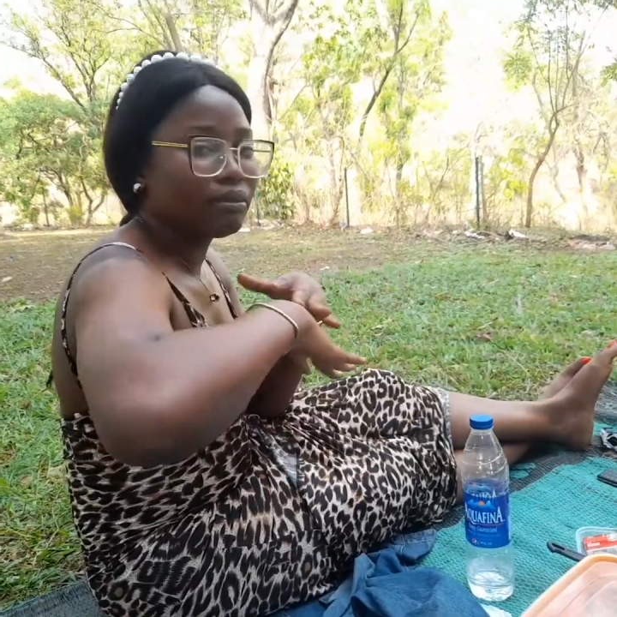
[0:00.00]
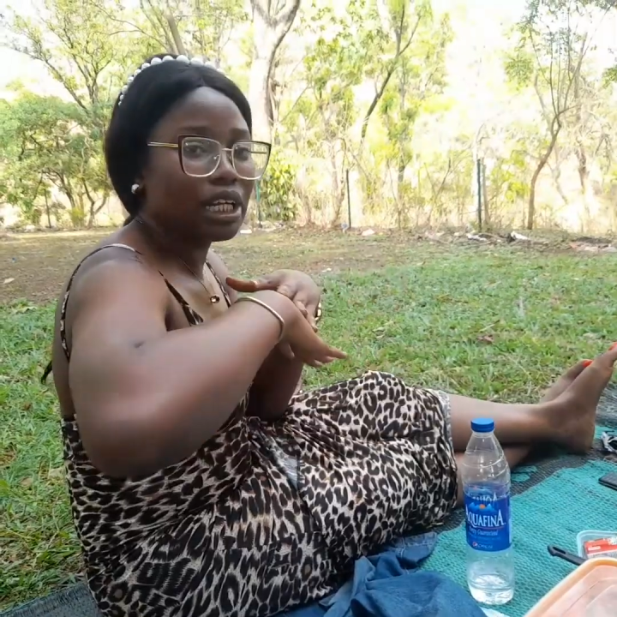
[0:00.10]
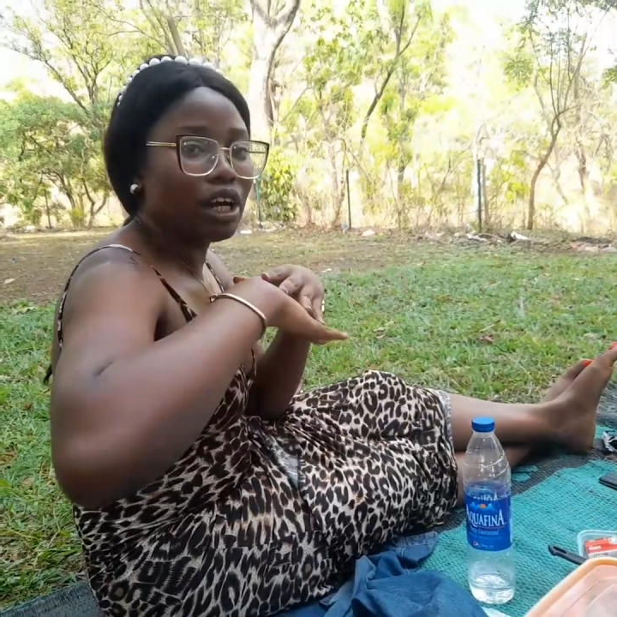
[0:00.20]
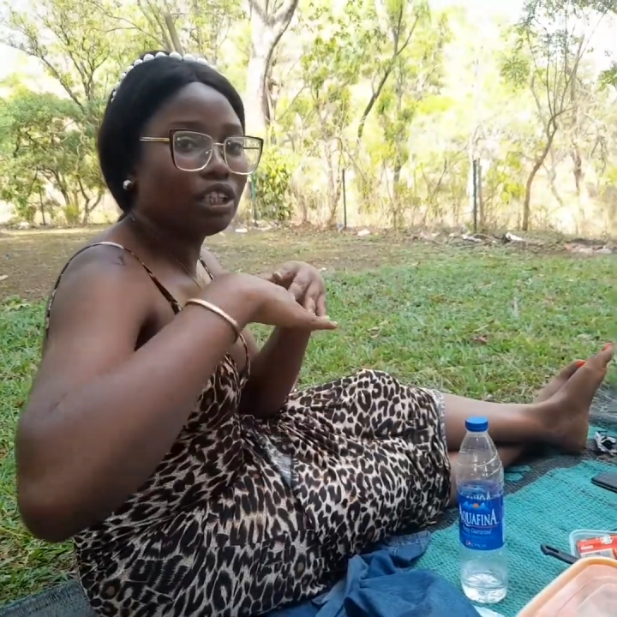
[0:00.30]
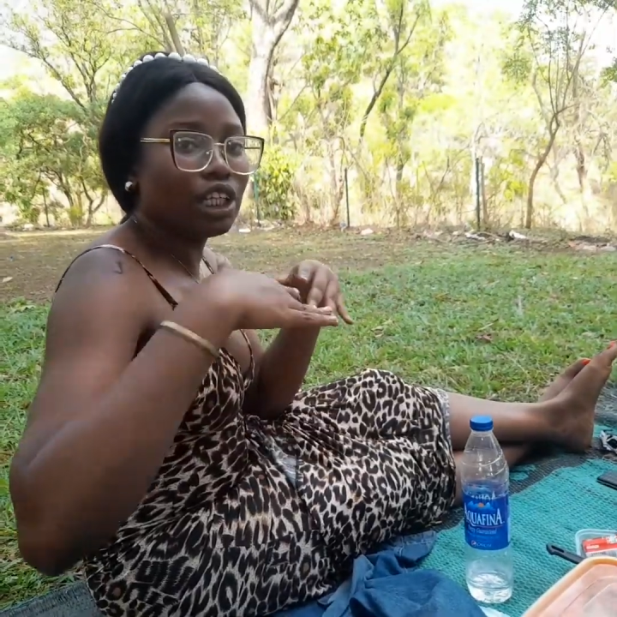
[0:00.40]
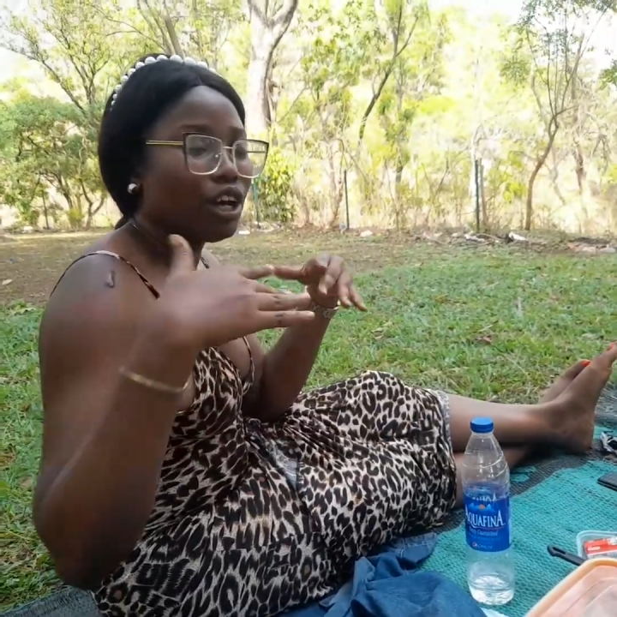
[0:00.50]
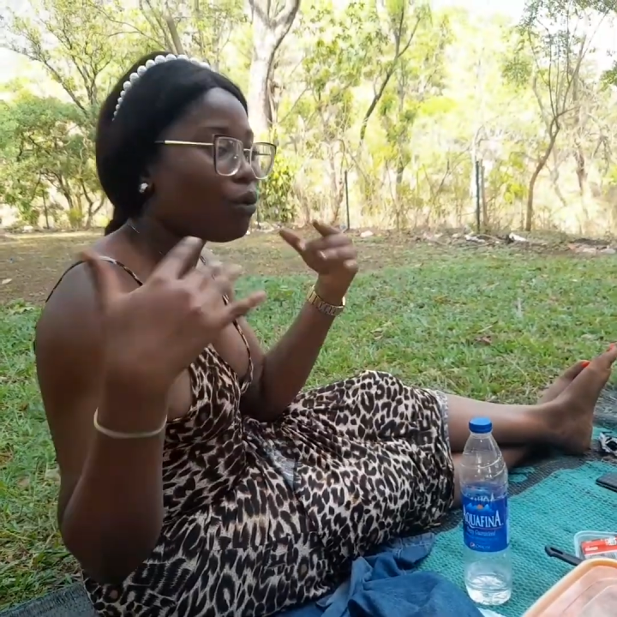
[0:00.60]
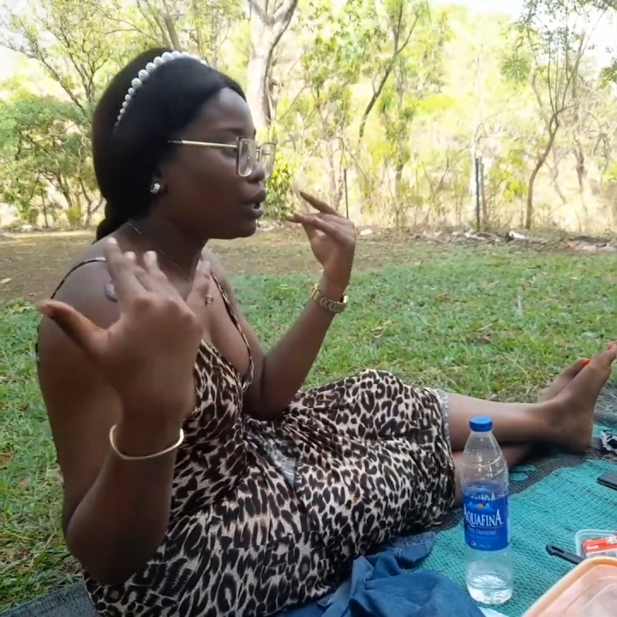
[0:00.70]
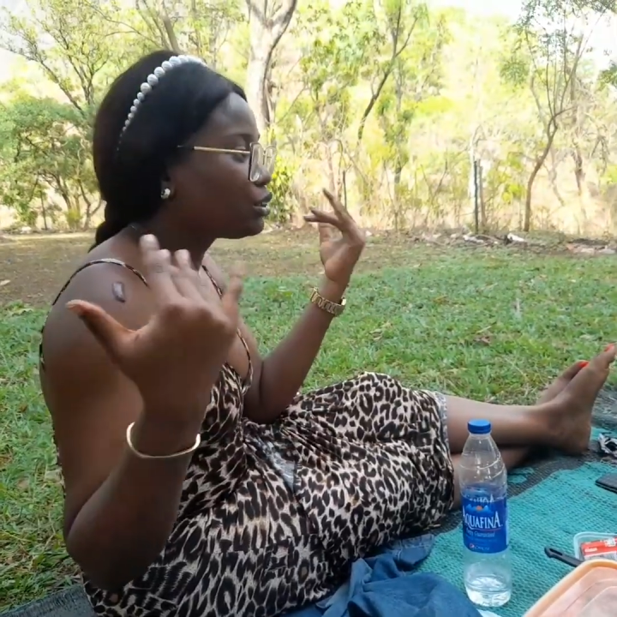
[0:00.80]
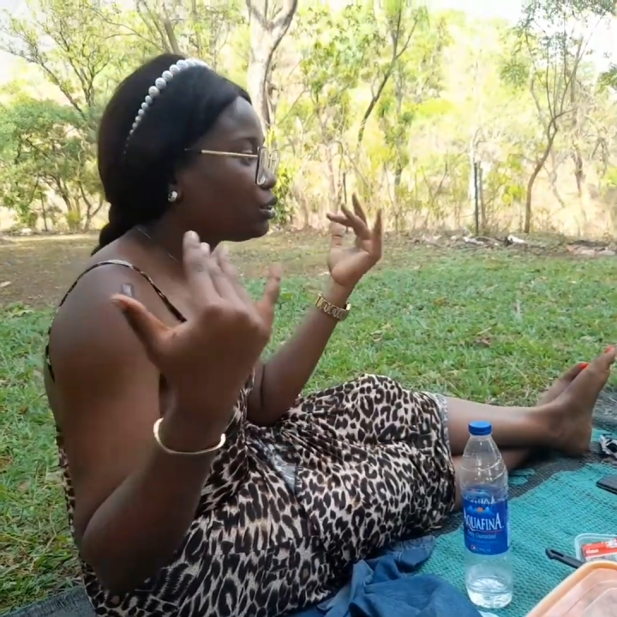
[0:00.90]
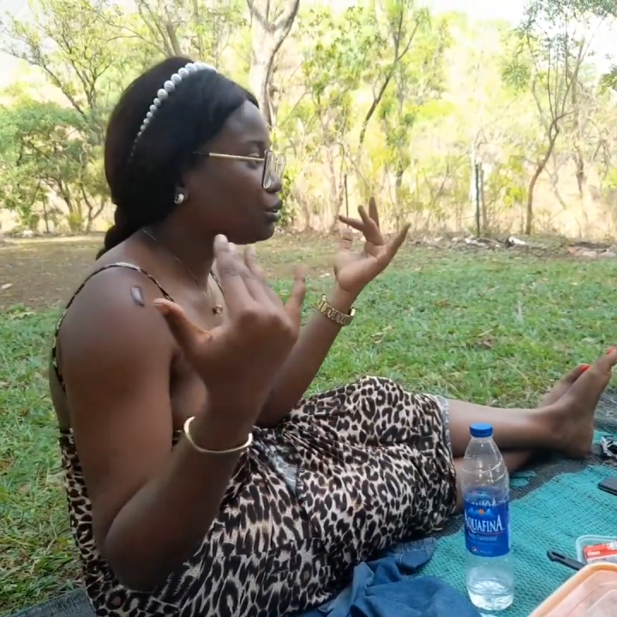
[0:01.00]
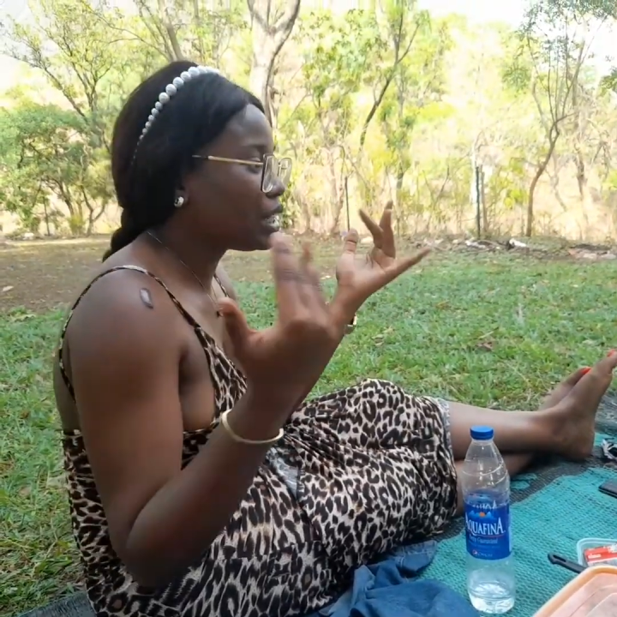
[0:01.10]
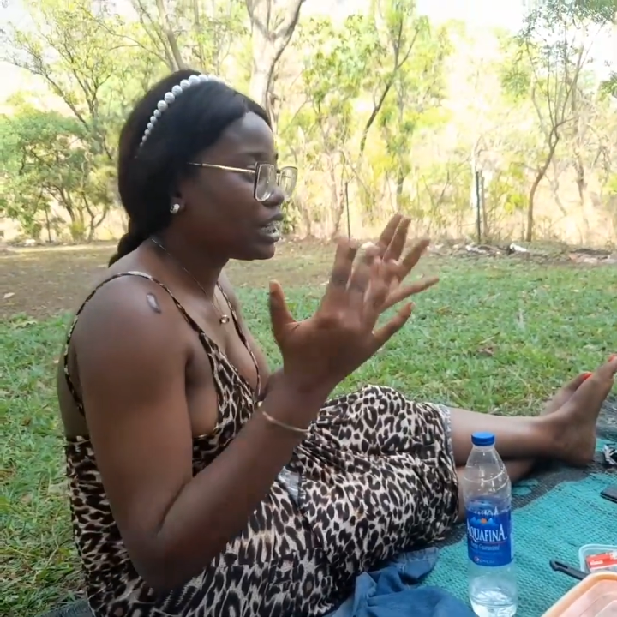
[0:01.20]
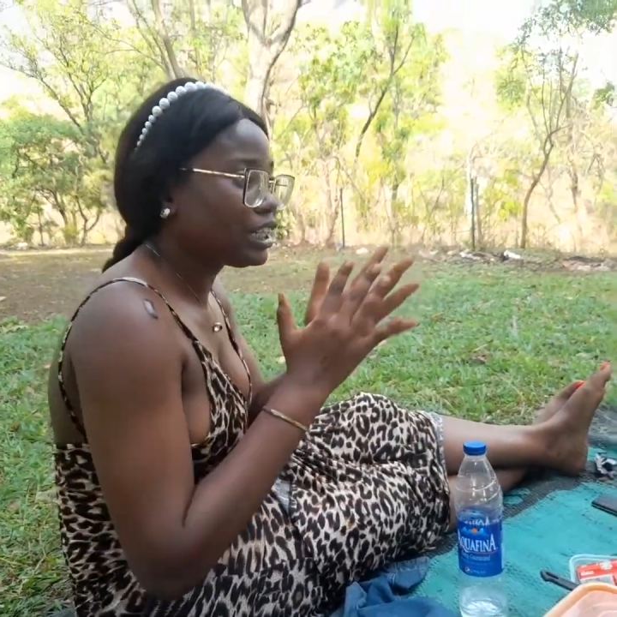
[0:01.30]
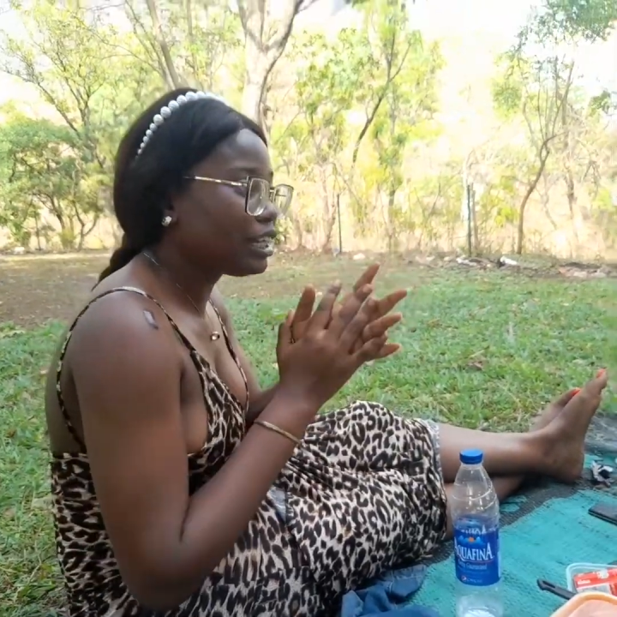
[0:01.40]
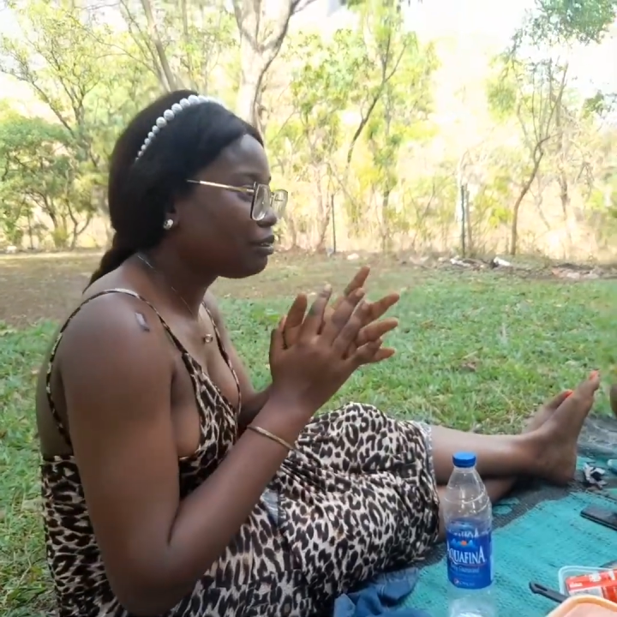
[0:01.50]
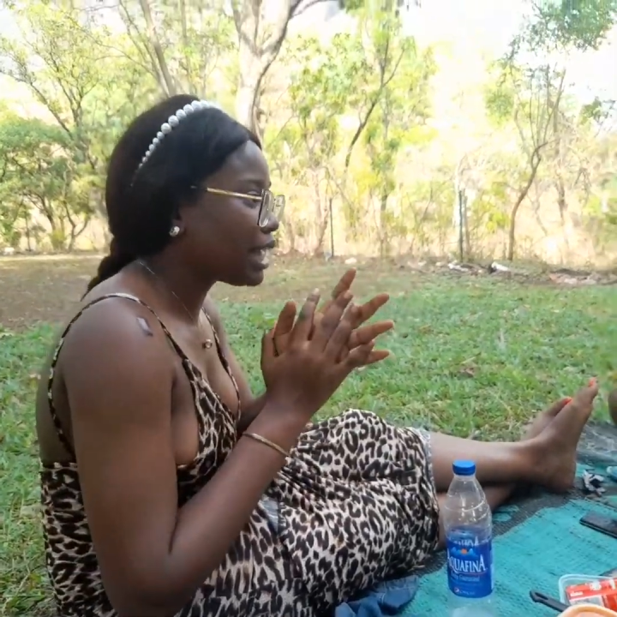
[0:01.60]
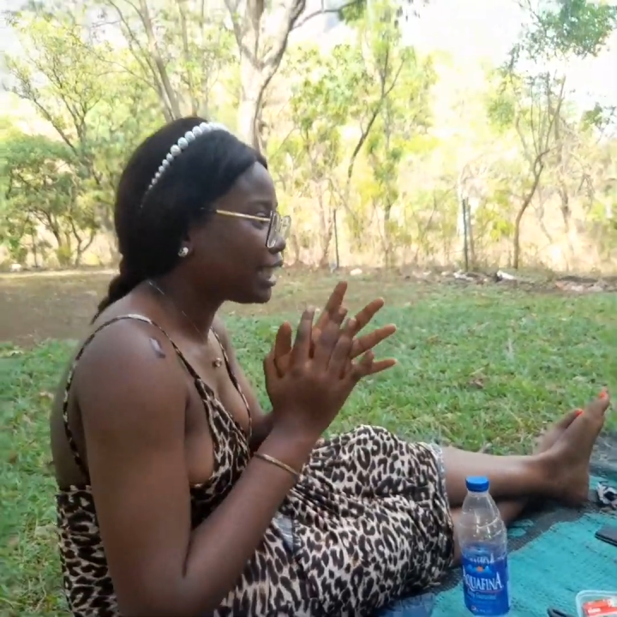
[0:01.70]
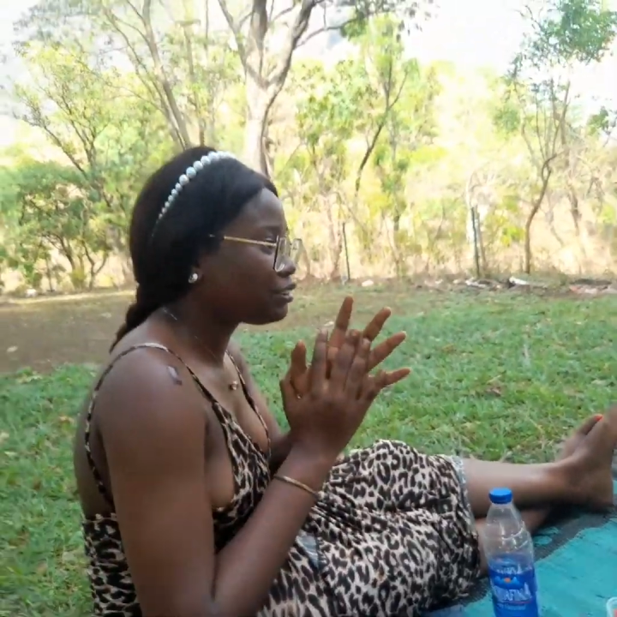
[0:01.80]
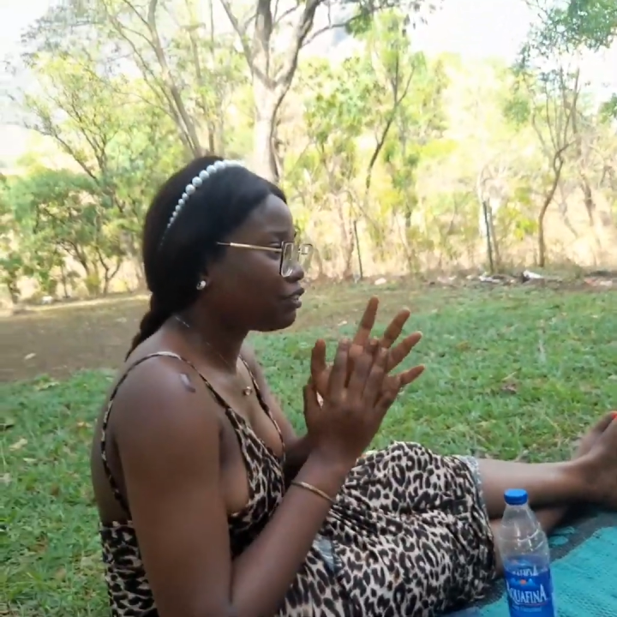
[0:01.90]
They don't want to do anything
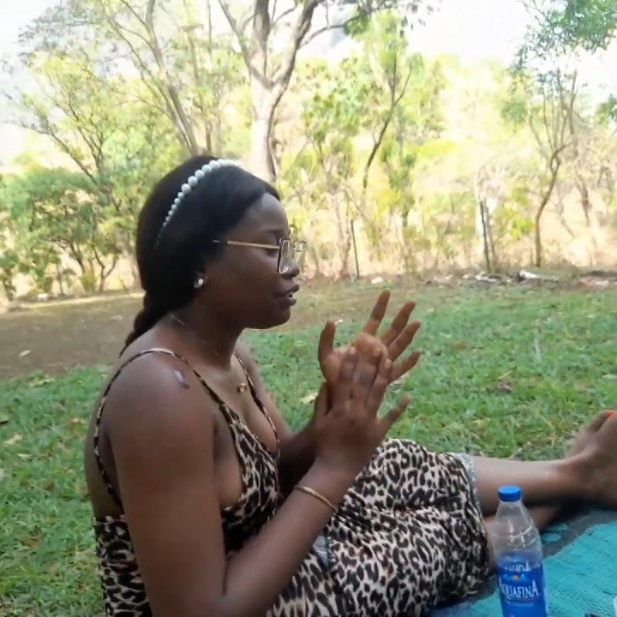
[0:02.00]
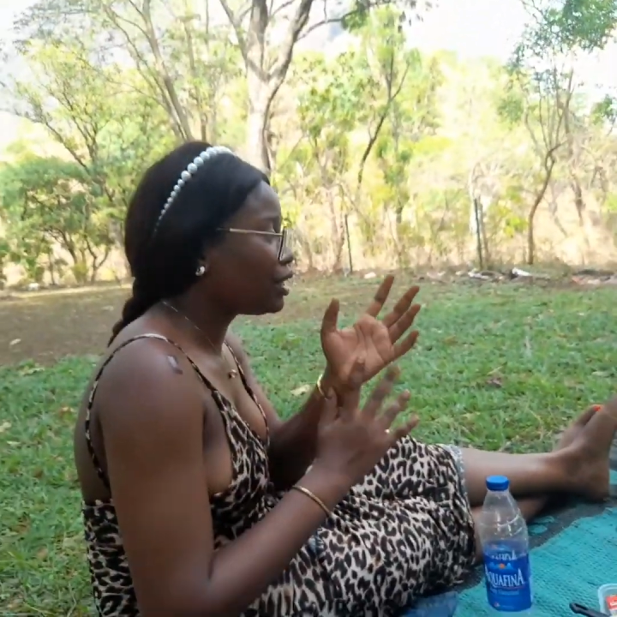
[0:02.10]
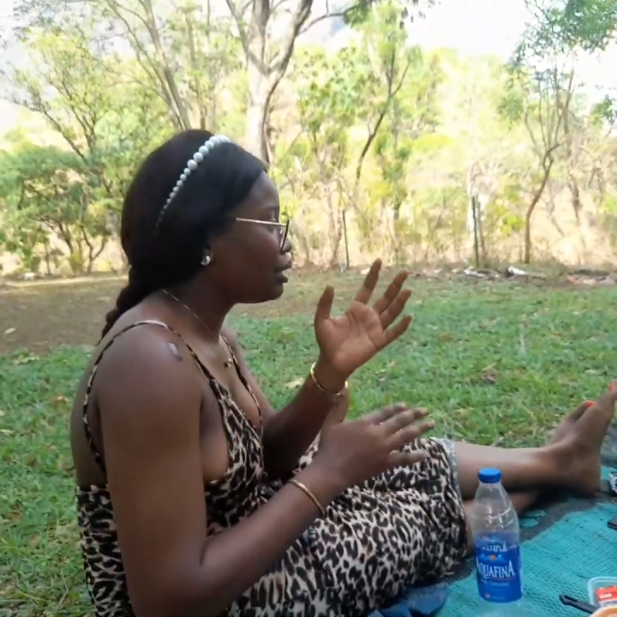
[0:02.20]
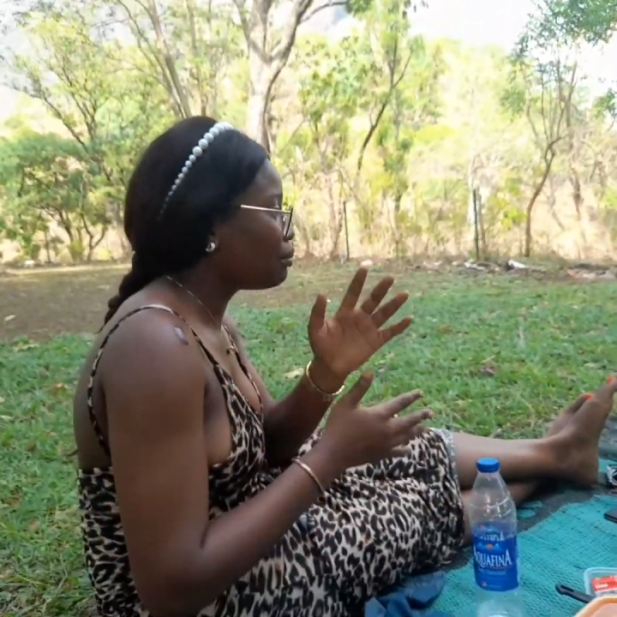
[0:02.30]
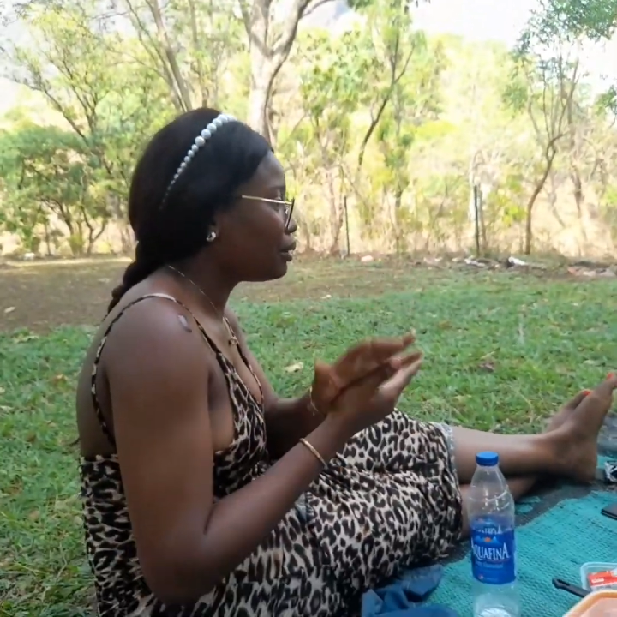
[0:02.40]
like, nice for you anymore.